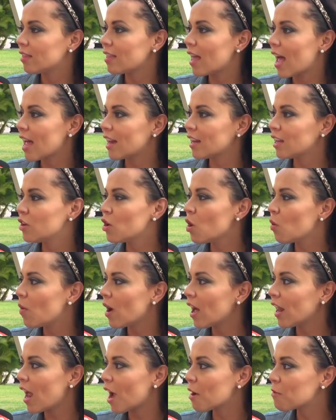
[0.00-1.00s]
that, you know
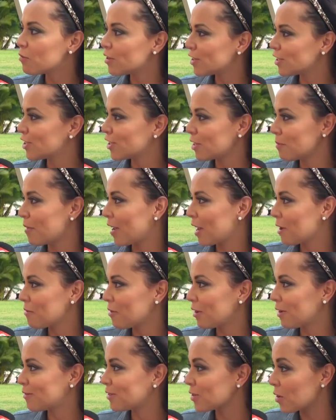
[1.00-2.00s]
what, I wish somebody
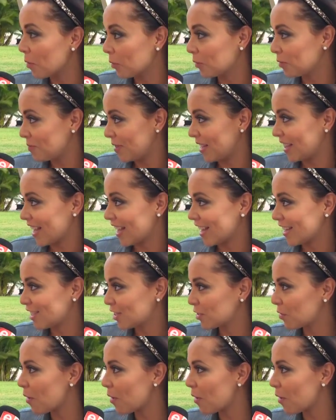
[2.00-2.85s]
would have told me this,